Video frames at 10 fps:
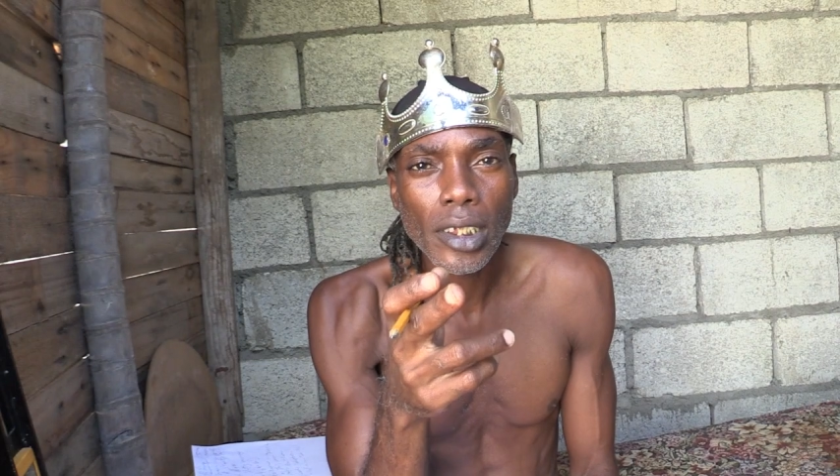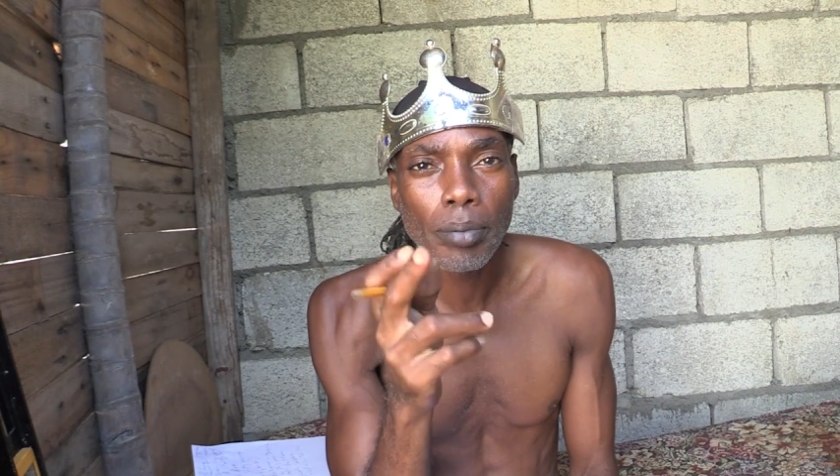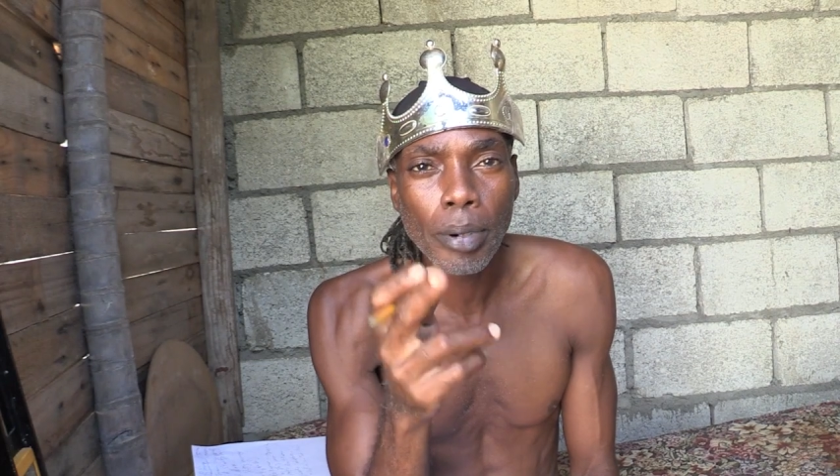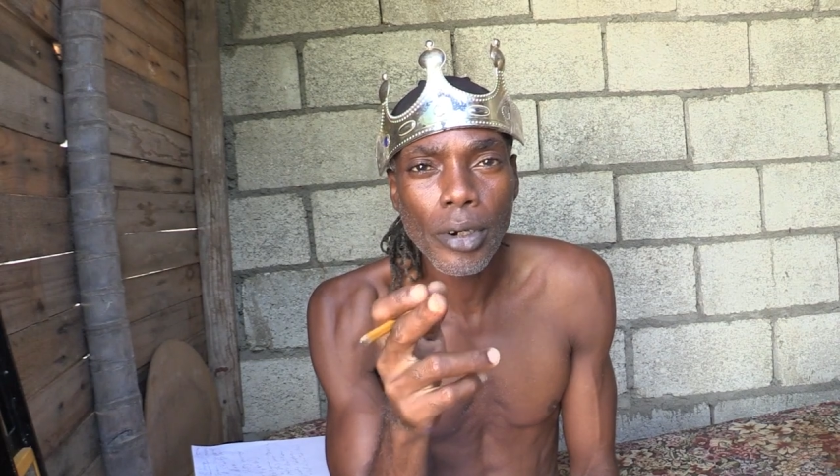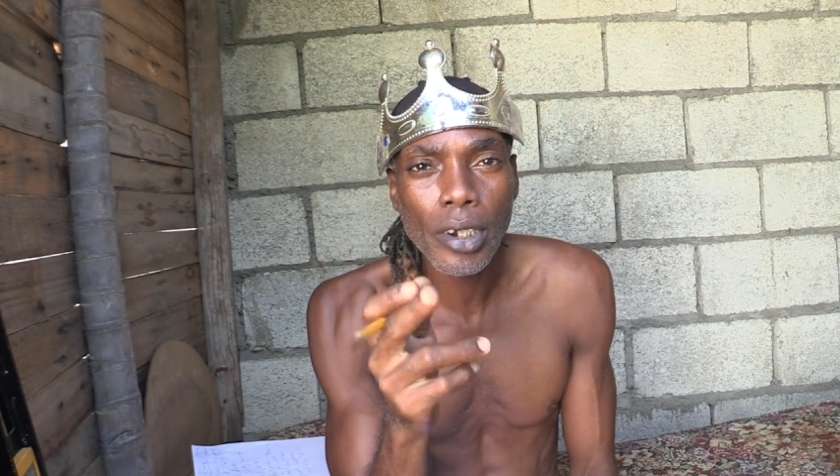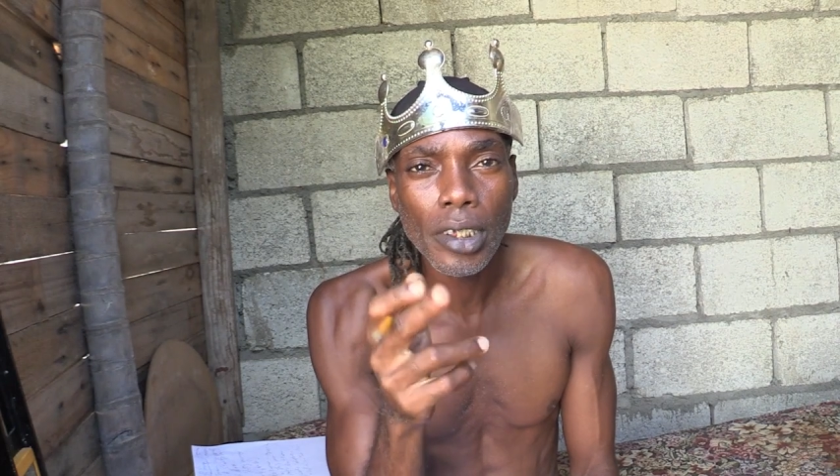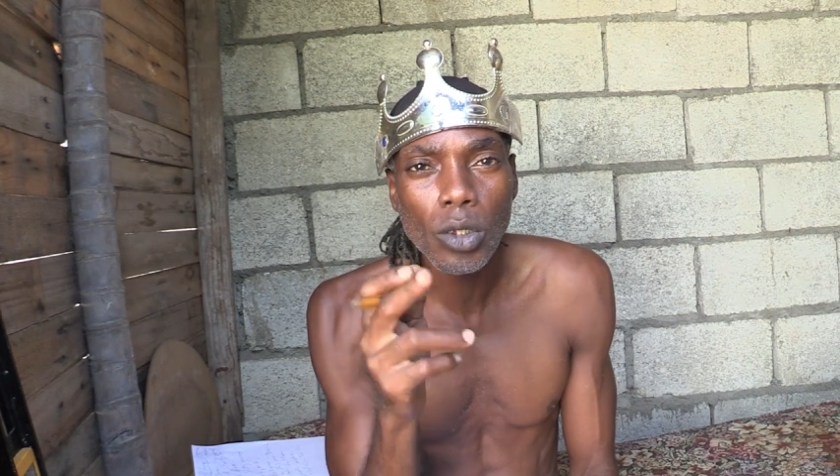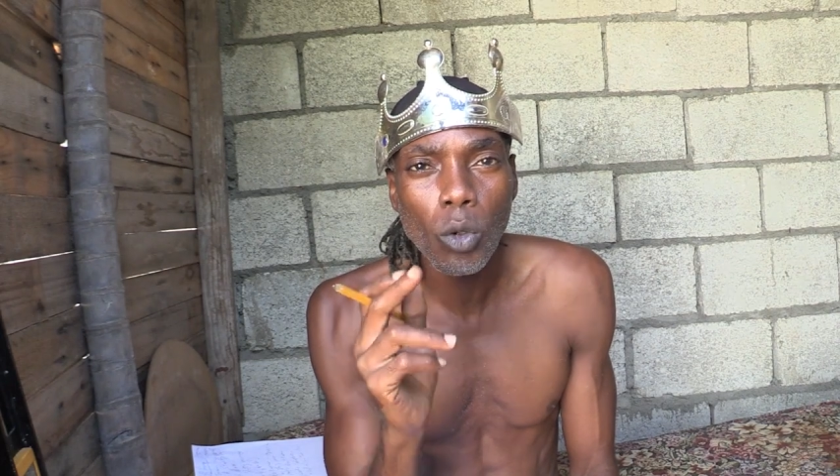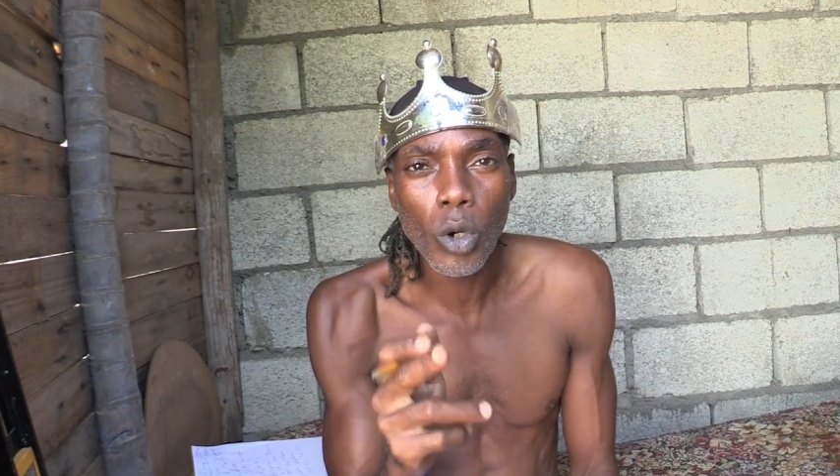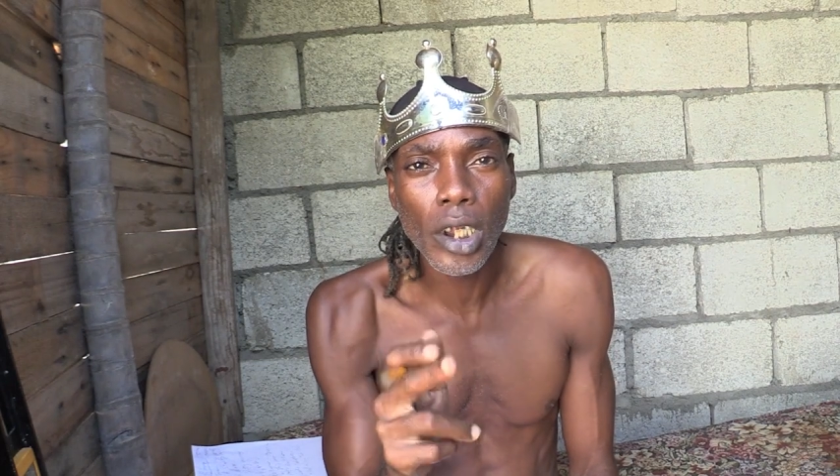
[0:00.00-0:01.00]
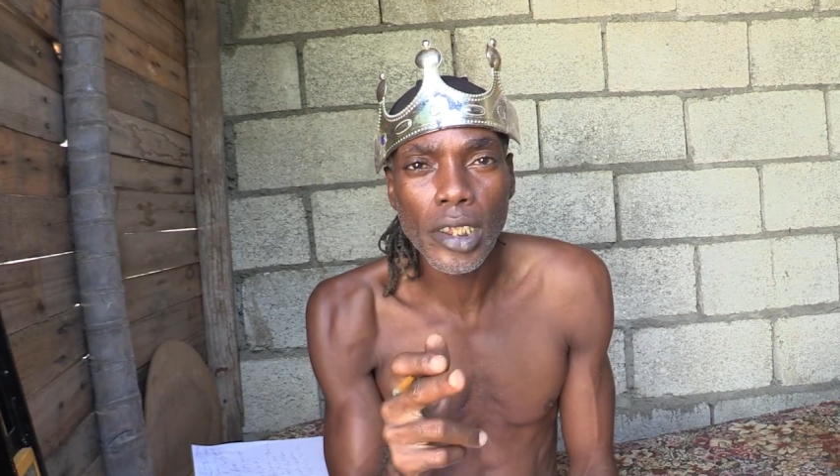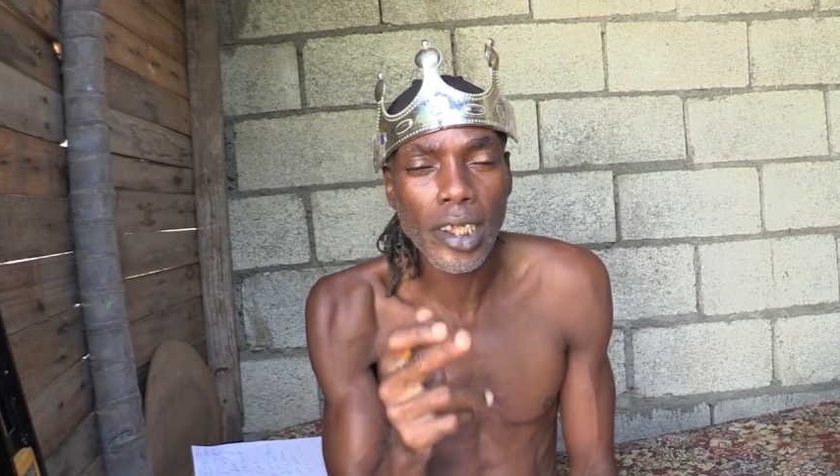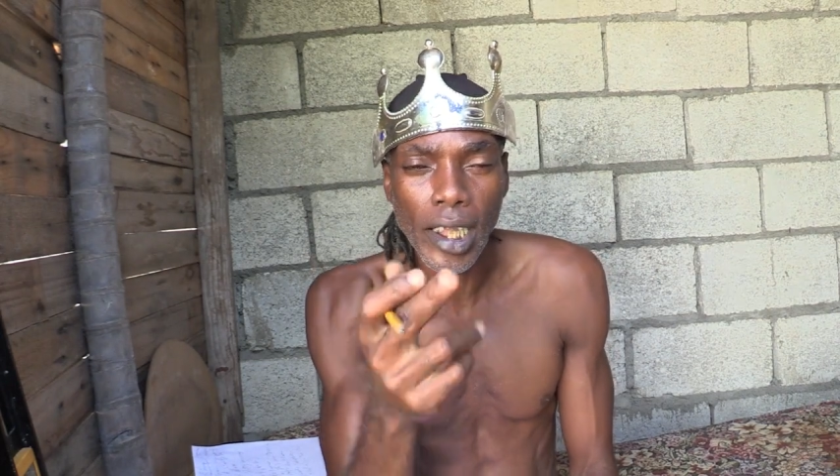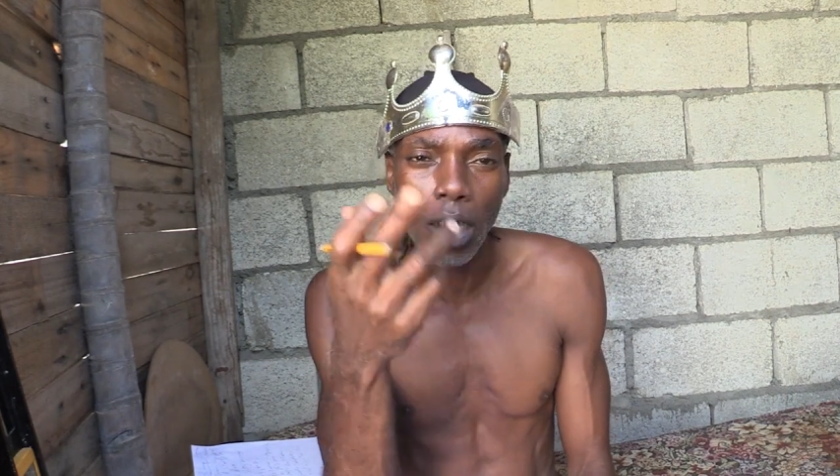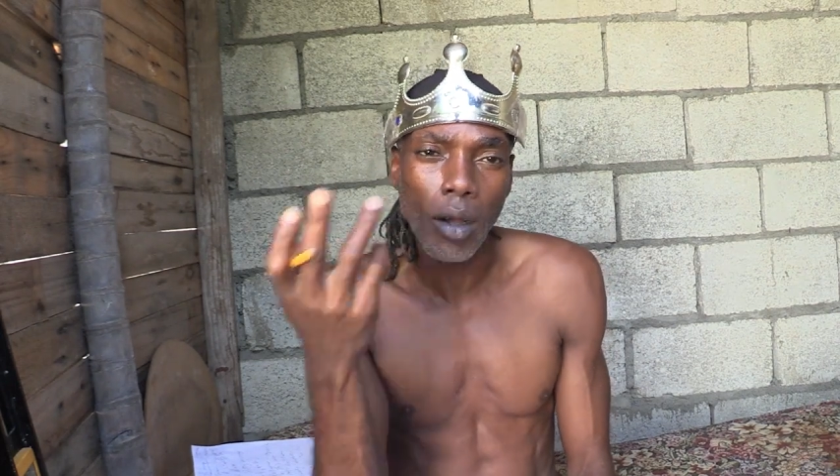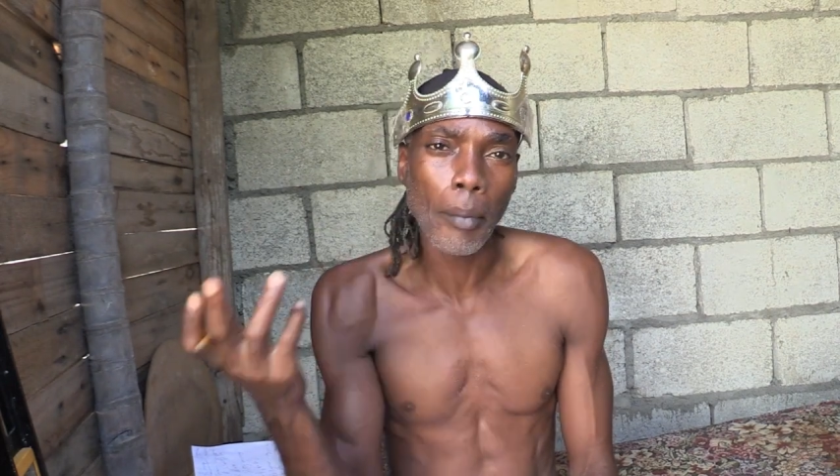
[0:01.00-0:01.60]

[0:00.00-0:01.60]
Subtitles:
spurred this whole thing, you know.